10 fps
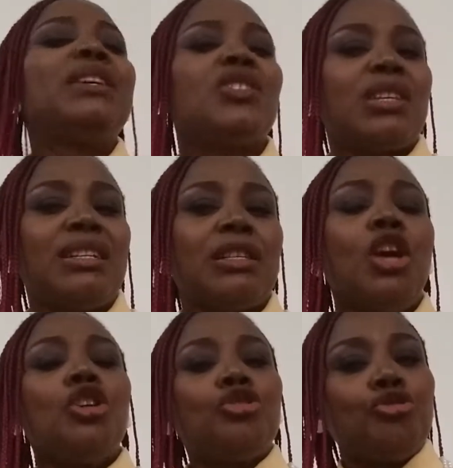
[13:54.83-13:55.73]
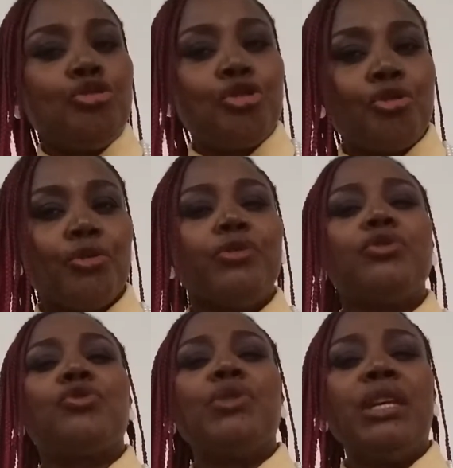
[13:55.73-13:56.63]
patience to grow,
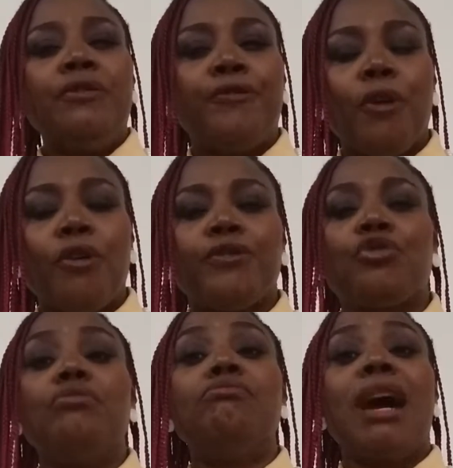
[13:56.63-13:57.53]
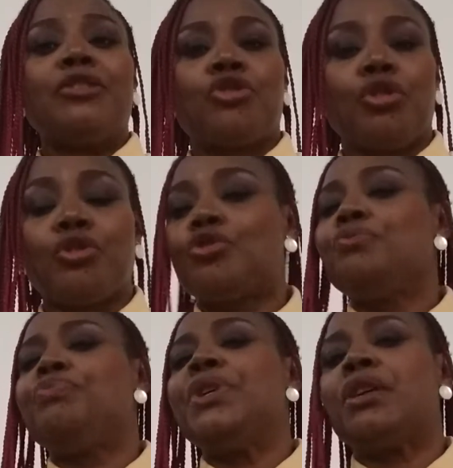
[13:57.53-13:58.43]
to evolve, to mature, to
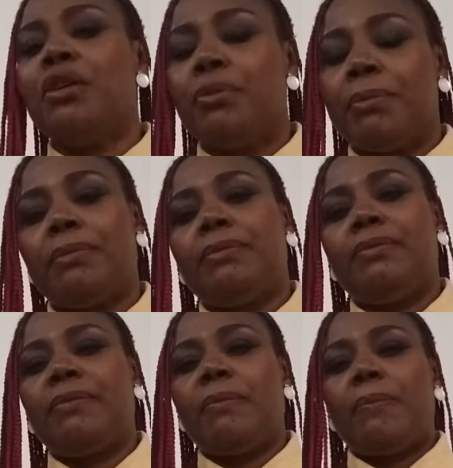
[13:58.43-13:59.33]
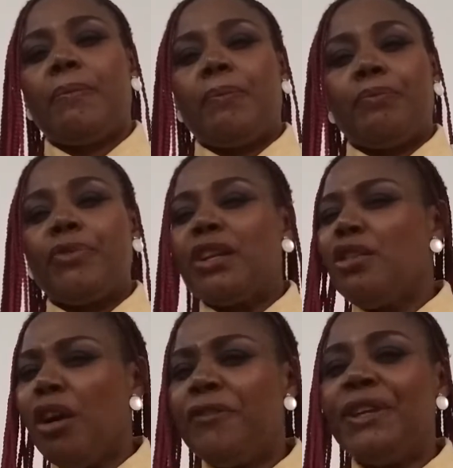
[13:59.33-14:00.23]
become.
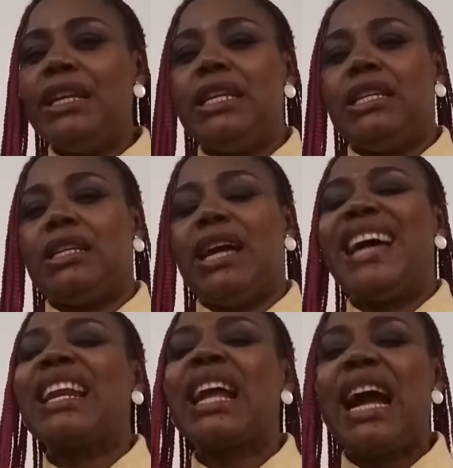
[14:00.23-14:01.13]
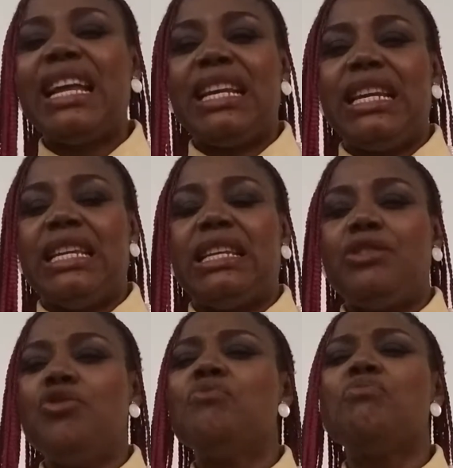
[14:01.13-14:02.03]
Lovingly and kindly,
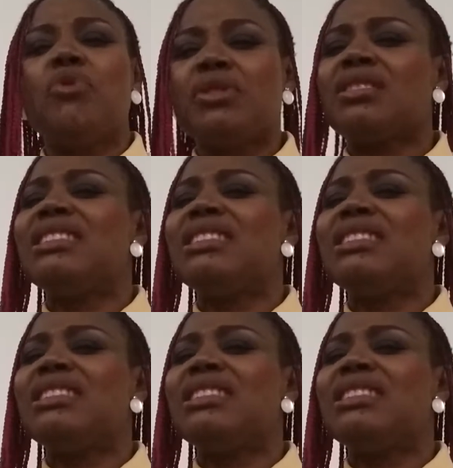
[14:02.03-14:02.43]
you must